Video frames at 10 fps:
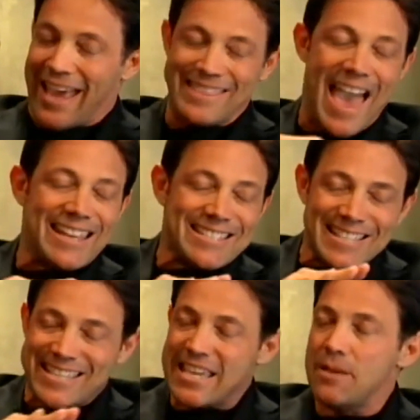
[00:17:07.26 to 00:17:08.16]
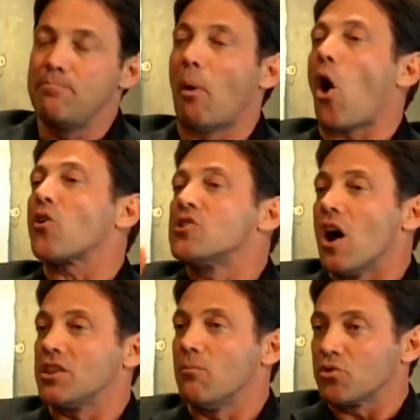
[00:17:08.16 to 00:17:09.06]
And that is the key, bar
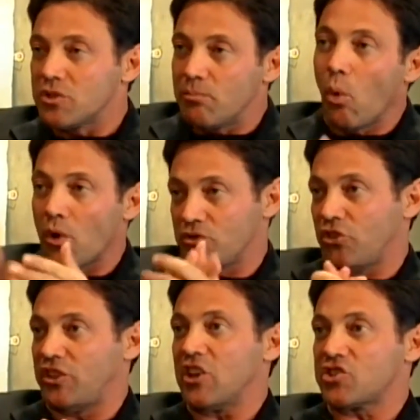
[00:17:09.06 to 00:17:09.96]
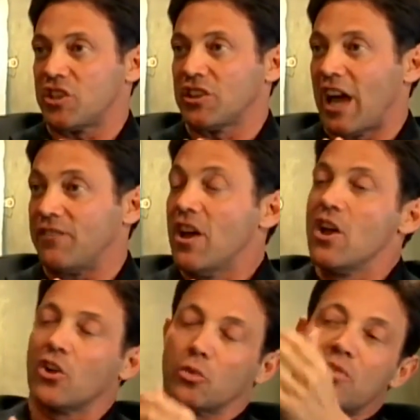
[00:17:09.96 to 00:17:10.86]
none, the most important distinction in life.
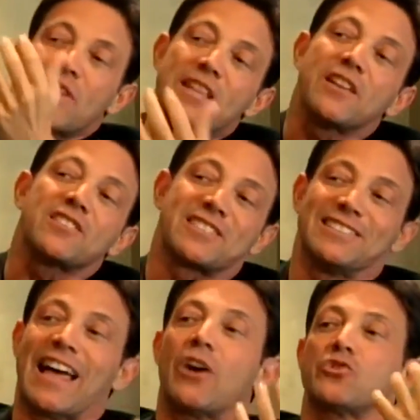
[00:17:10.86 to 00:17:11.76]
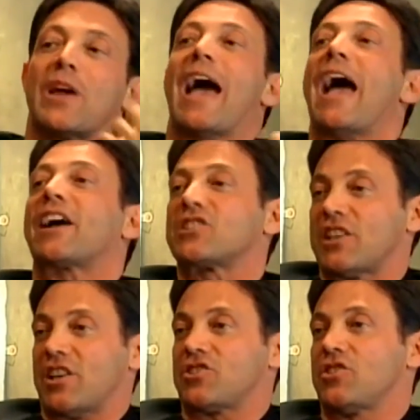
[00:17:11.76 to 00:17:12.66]
Because what that does, it allows you to
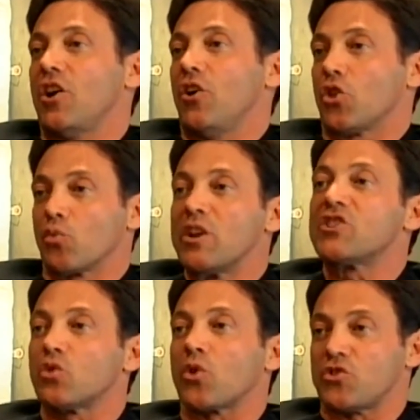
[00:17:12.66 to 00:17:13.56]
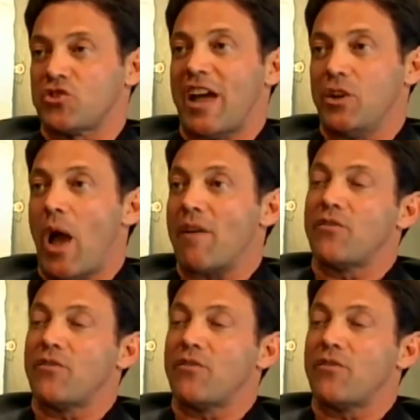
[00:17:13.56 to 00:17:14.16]
access the resources that you have.